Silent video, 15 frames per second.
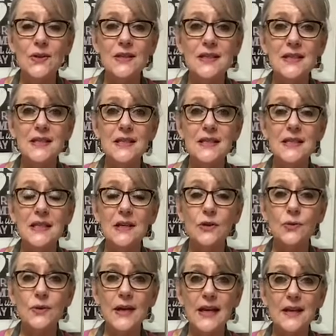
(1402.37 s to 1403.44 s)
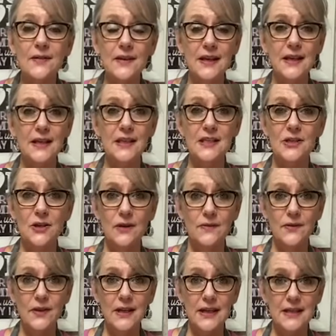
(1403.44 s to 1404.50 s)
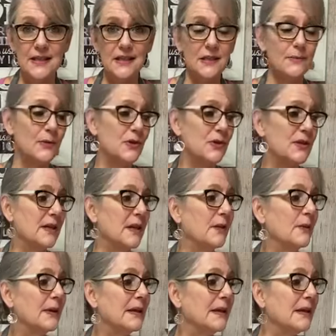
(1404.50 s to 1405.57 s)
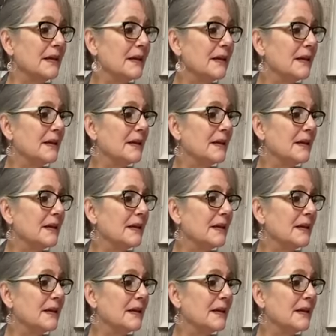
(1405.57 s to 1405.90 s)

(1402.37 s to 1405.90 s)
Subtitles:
this is the Creative Kickstart for customers, Irene.